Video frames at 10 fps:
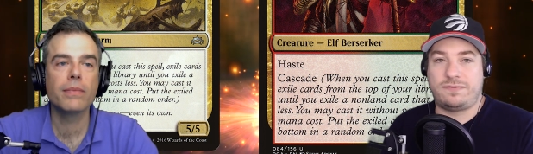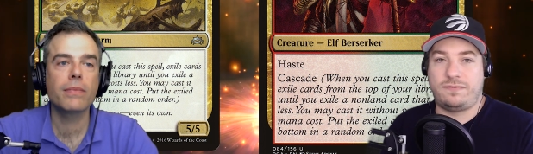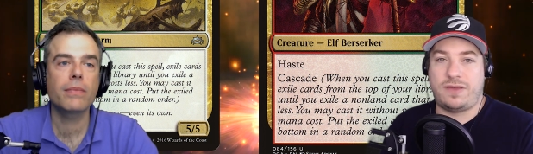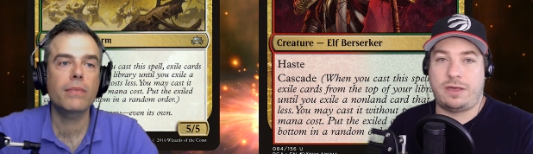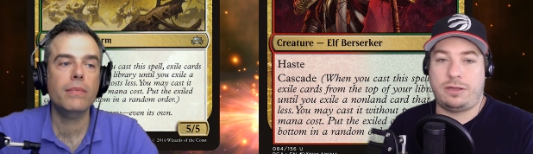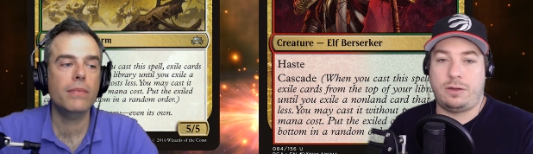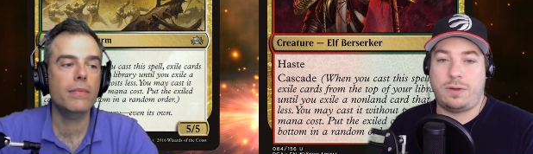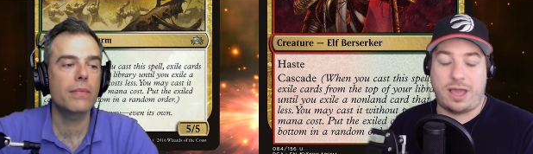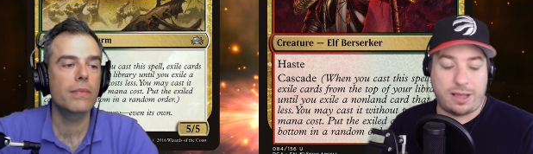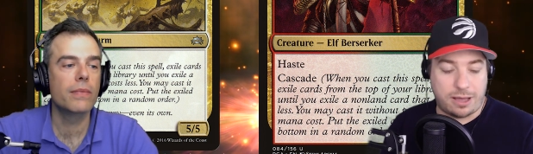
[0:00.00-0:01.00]
Speaker 1: for value,
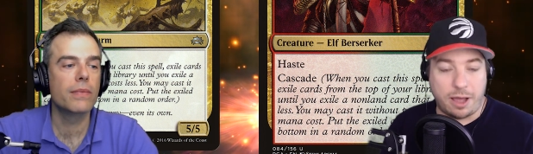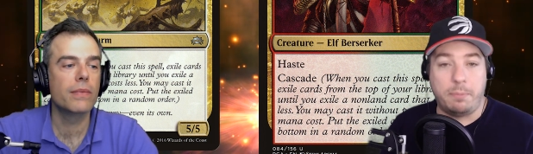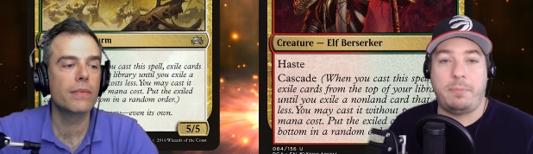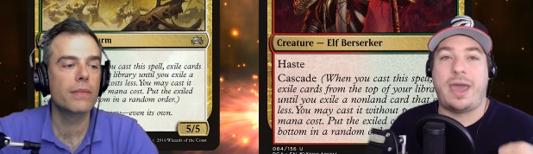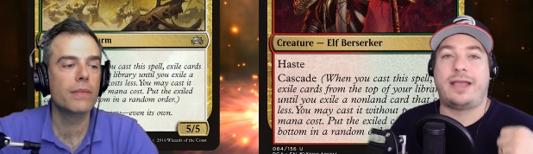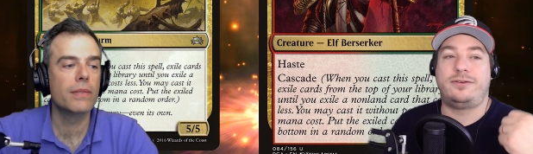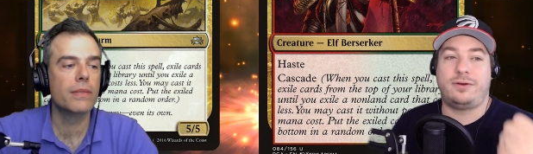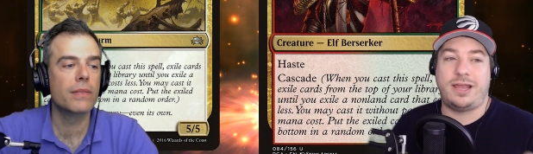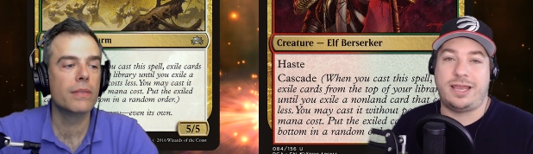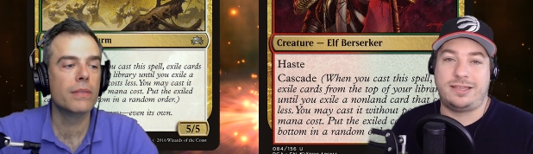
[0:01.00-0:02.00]
come back to
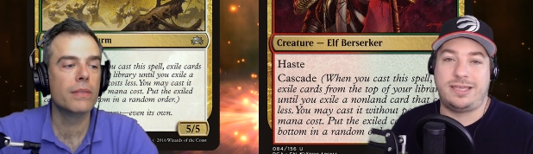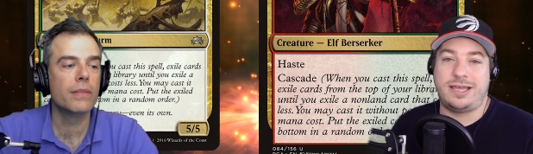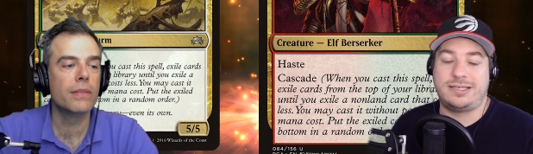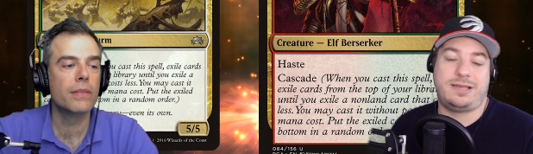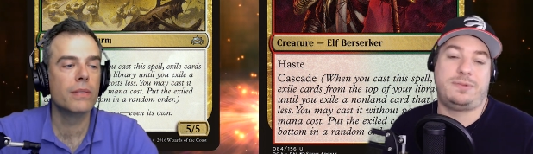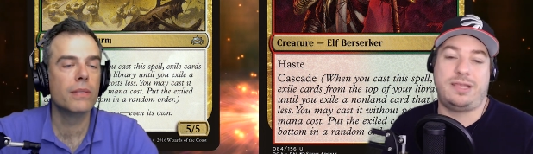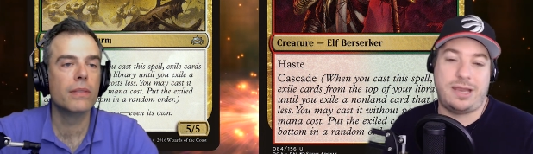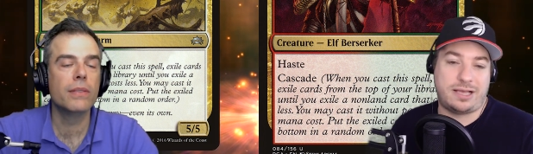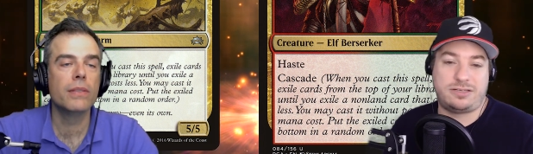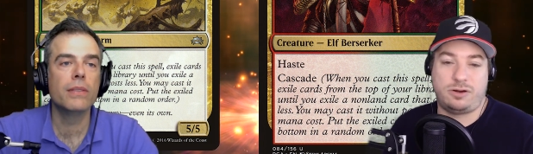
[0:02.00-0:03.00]
our hand at the end step, and then
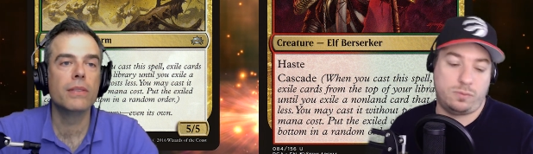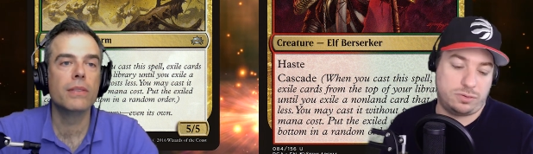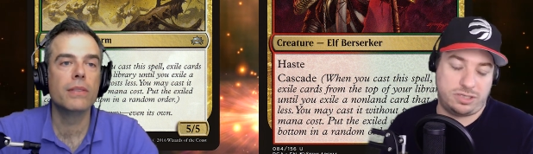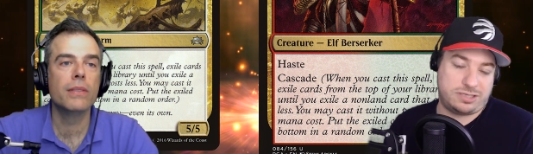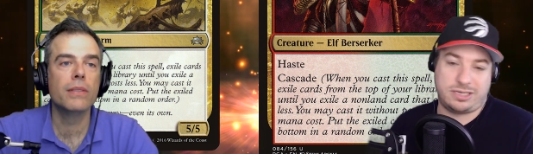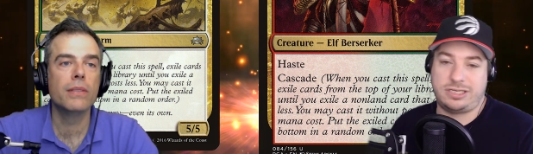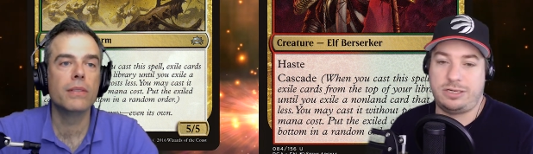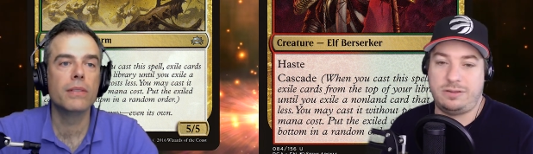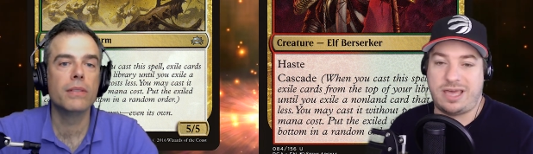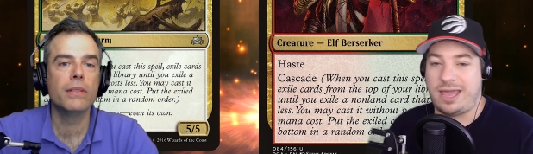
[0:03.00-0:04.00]
next turn we'll just
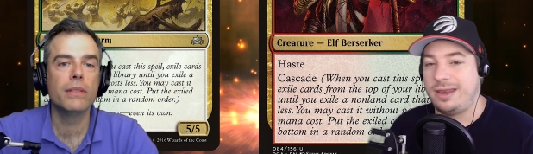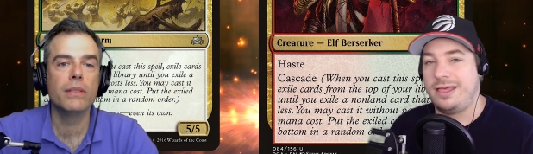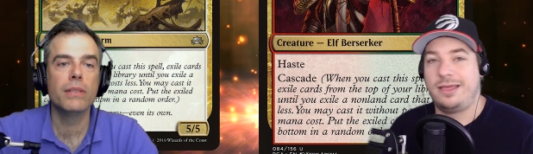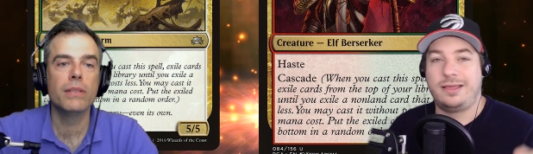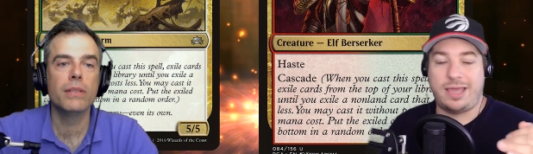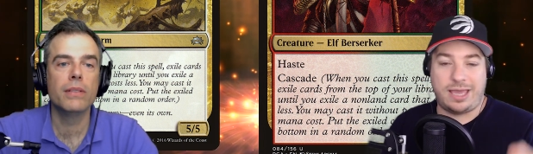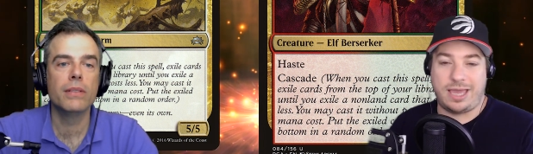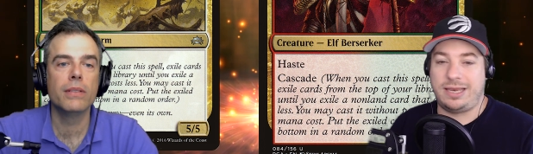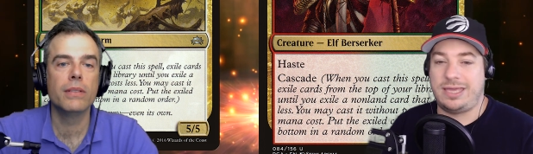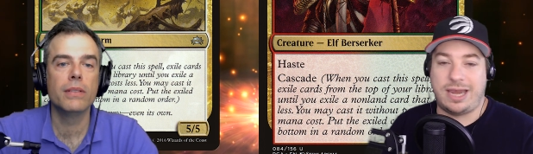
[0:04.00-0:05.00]
continue that.
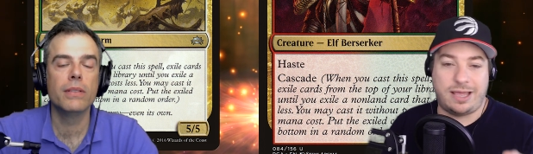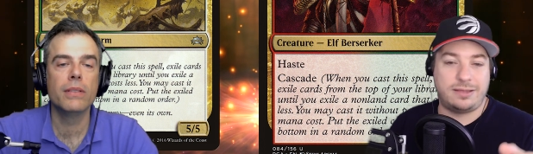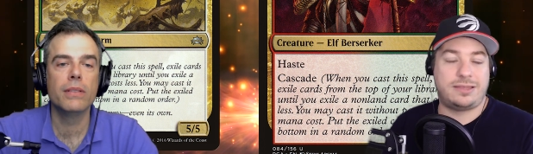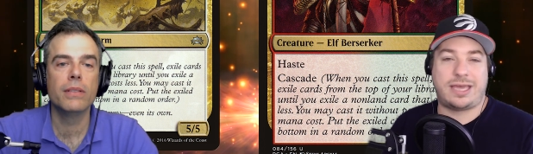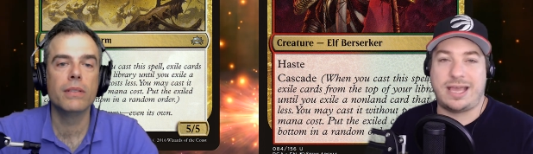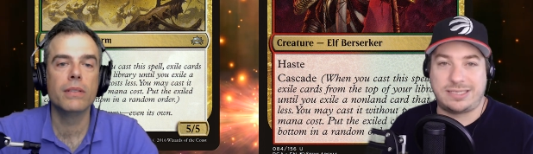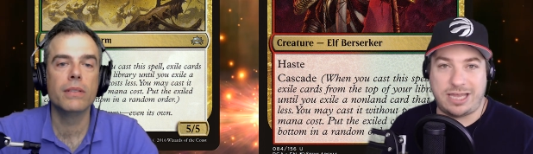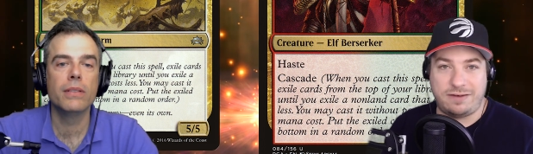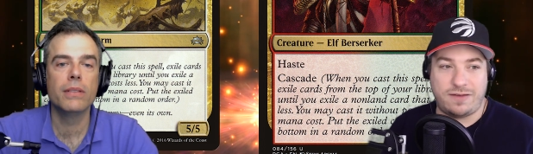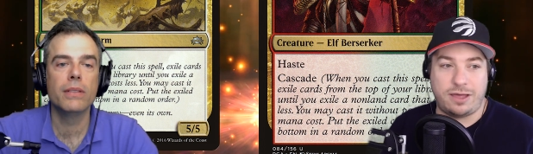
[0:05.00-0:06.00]
Again, getting the
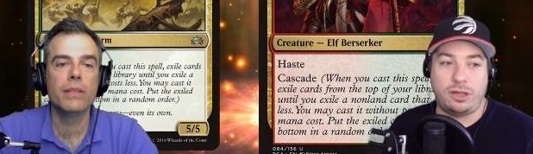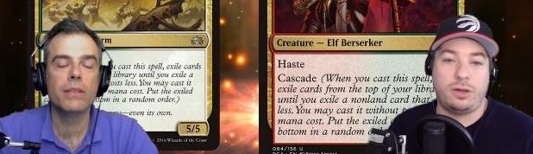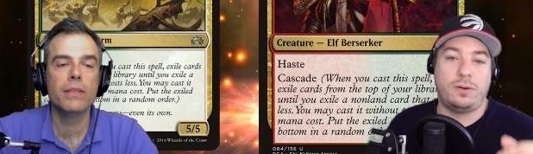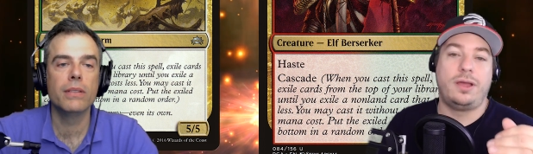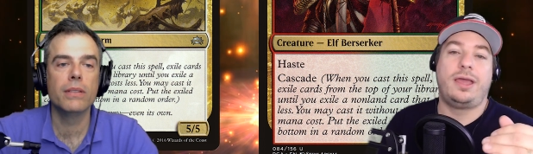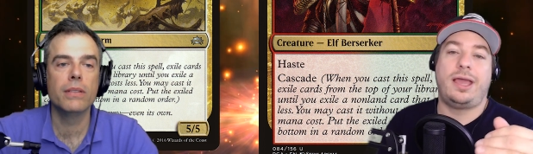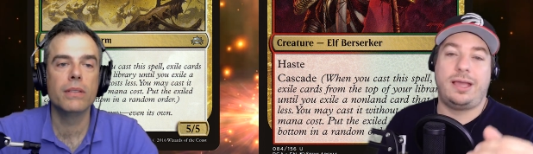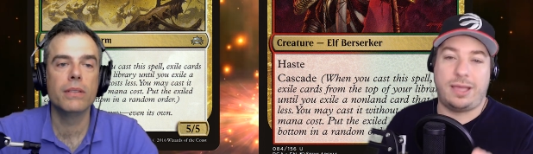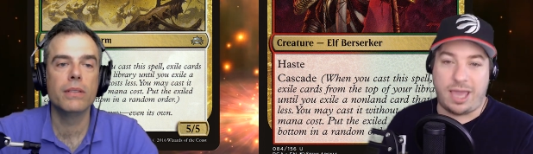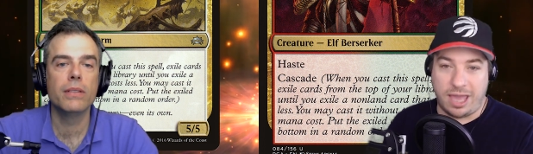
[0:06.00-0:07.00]
cascade value
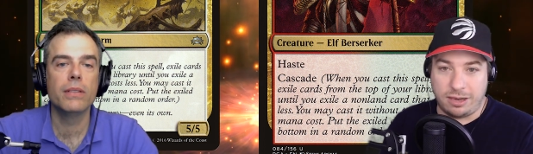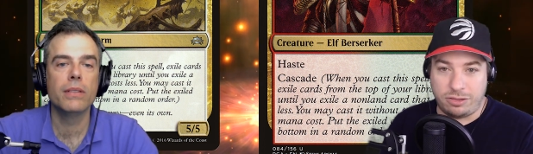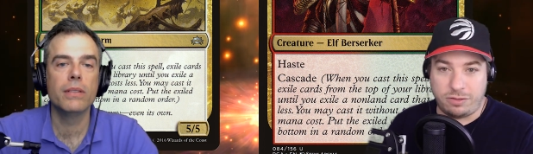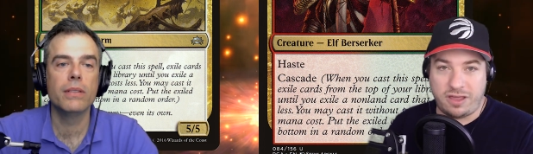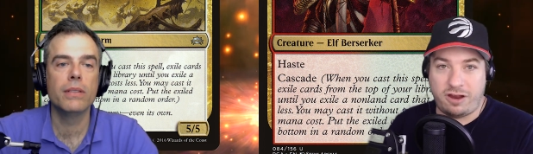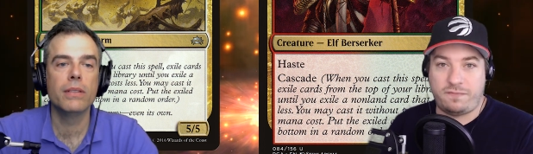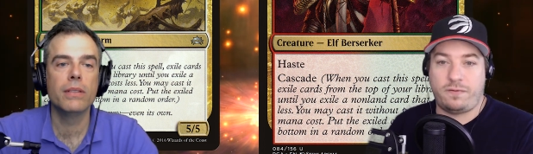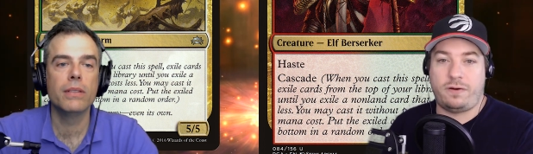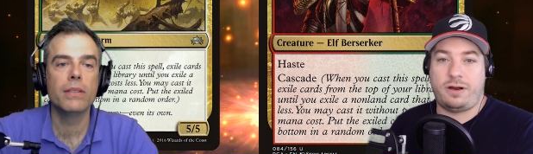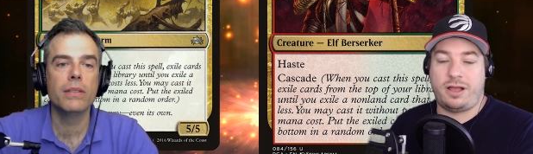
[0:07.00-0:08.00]
and they're there
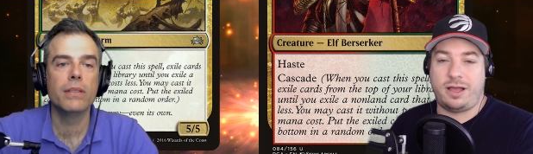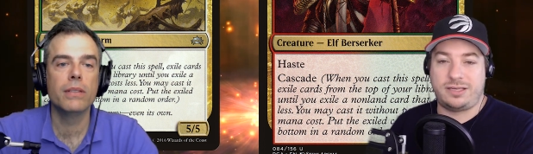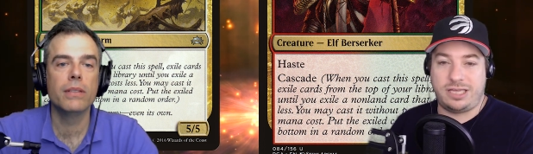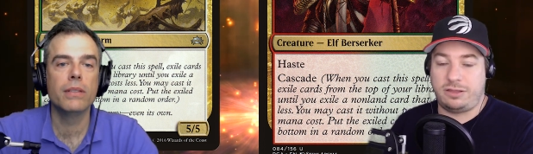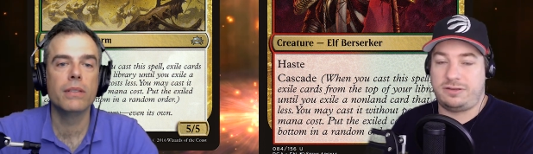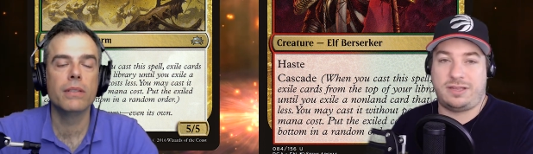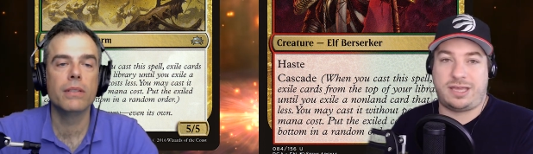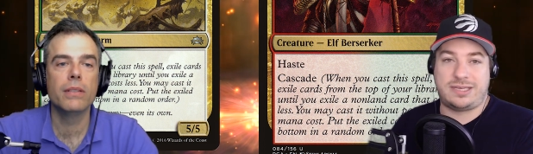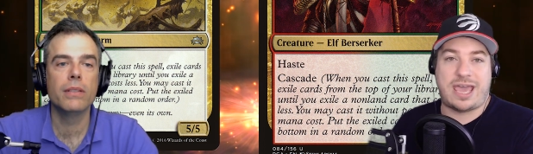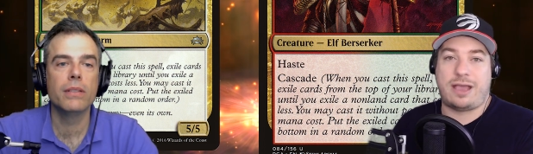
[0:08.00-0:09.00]
for us either to
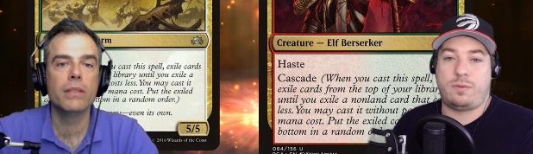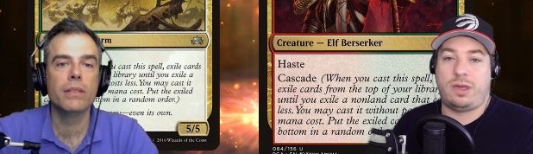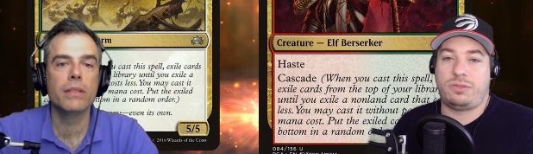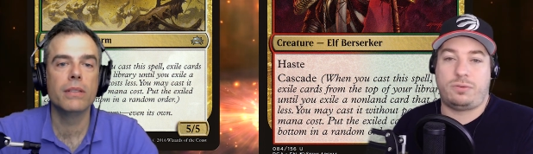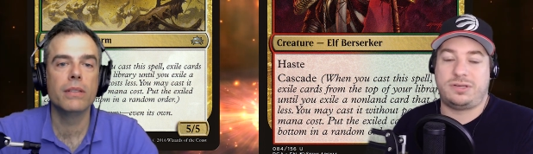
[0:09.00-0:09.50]
like attack with or